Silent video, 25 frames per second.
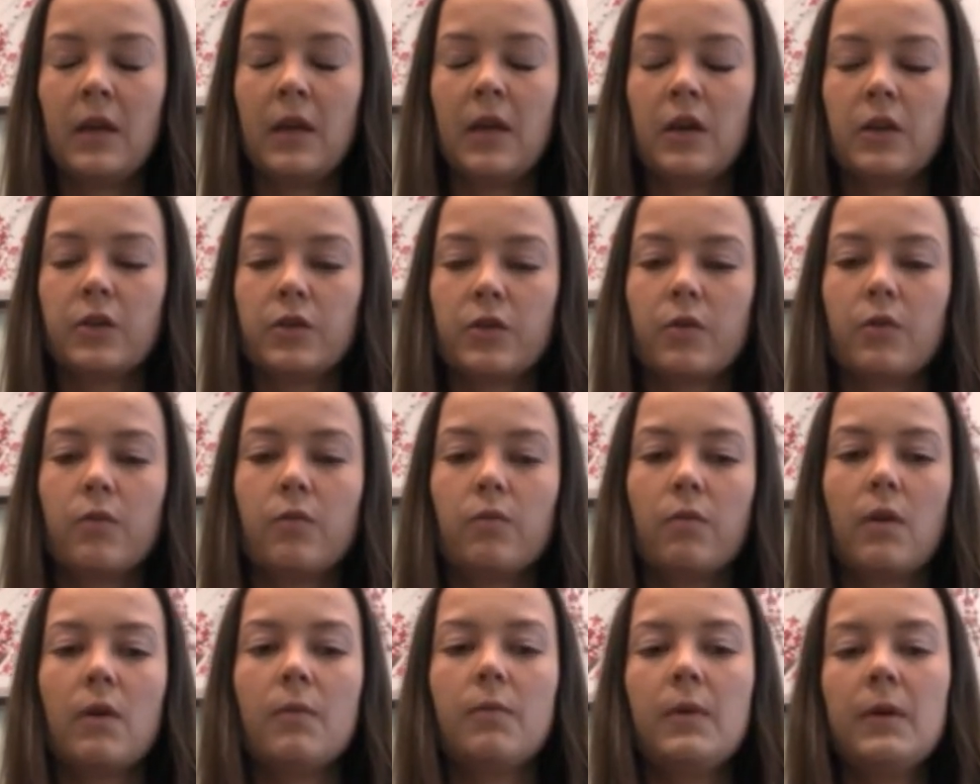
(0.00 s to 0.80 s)
So
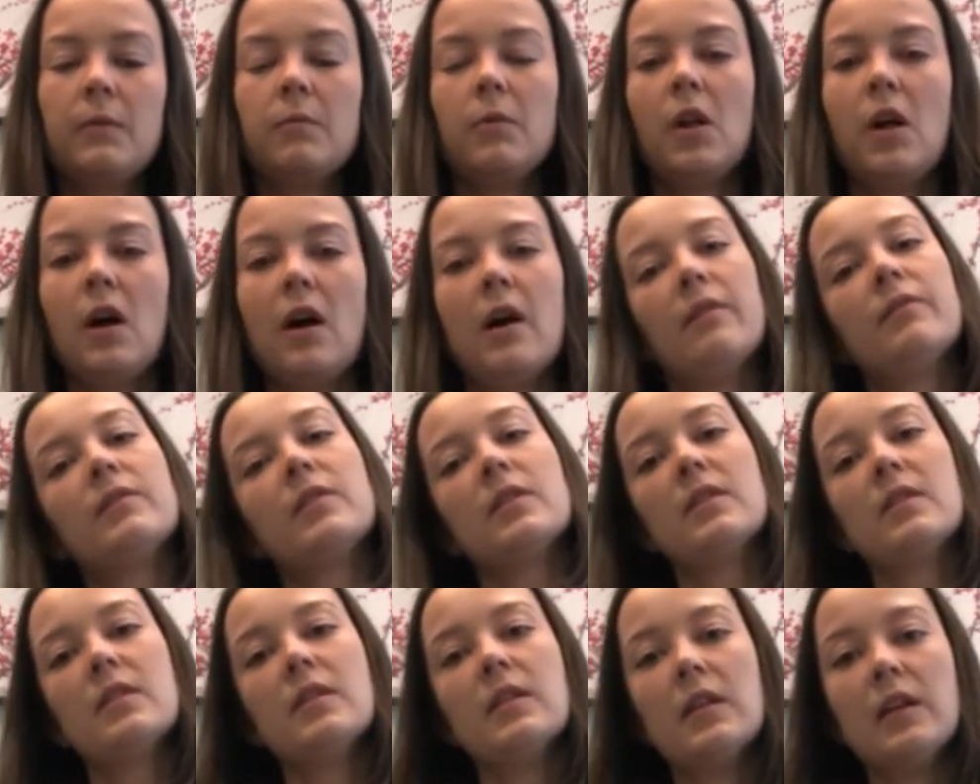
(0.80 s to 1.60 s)
what we will
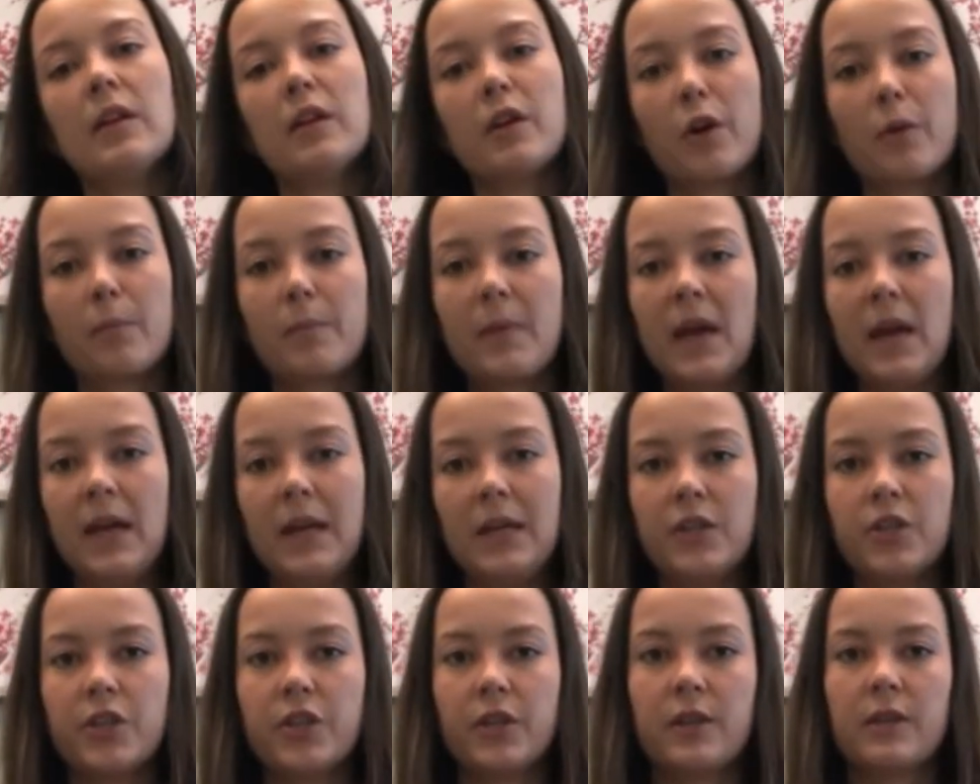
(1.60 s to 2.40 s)
often see in our
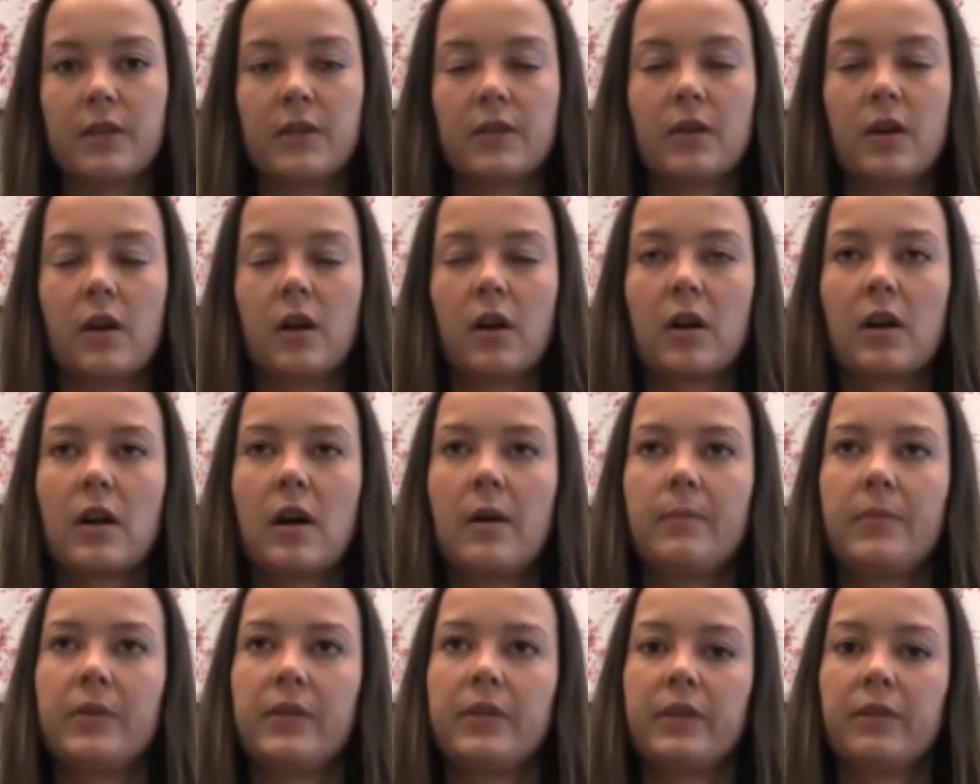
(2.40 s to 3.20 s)
patients are a
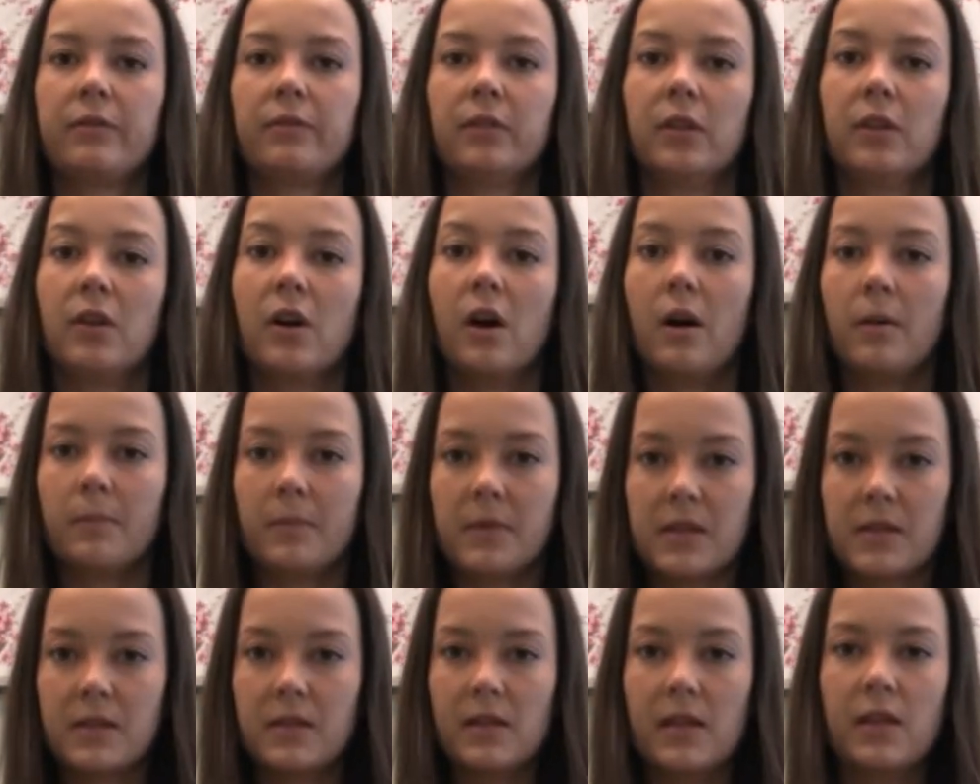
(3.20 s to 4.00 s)
couple different
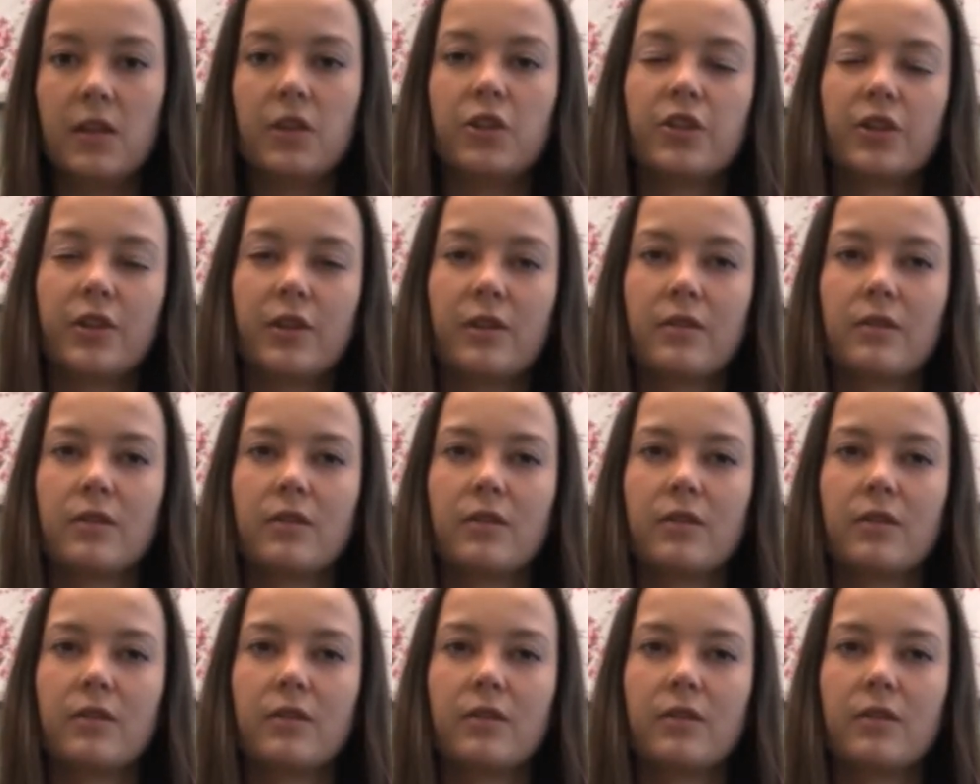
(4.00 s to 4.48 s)
compensations.